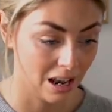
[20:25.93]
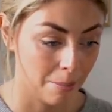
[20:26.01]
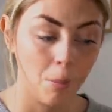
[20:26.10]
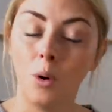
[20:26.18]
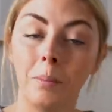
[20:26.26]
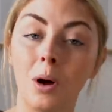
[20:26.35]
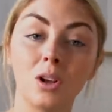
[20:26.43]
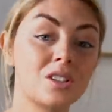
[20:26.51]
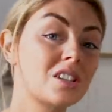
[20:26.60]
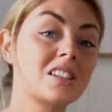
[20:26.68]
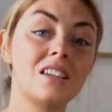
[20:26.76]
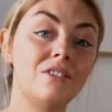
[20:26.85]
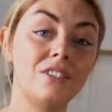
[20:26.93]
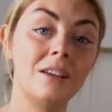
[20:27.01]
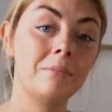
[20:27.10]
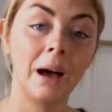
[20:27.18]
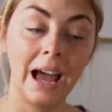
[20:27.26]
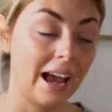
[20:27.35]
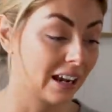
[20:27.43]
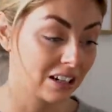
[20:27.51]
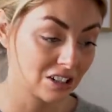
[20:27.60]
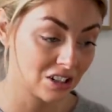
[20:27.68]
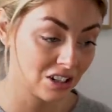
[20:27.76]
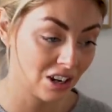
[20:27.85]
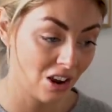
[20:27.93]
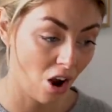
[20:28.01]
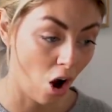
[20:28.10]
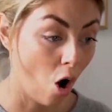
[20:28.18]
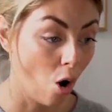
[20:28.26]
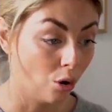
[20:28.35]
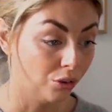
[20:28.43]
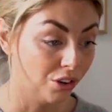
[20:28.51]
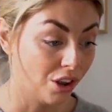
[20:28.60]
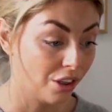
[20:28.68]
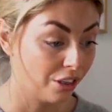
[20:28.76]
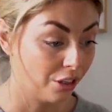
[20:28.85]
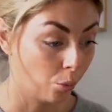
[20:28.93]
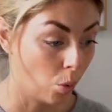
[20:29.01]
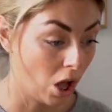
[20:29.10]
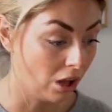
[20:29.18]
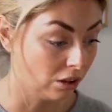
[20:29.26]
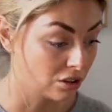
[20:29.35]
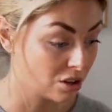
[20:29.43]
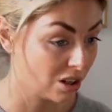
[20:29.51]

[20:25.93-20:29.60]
a more positive impact on the world.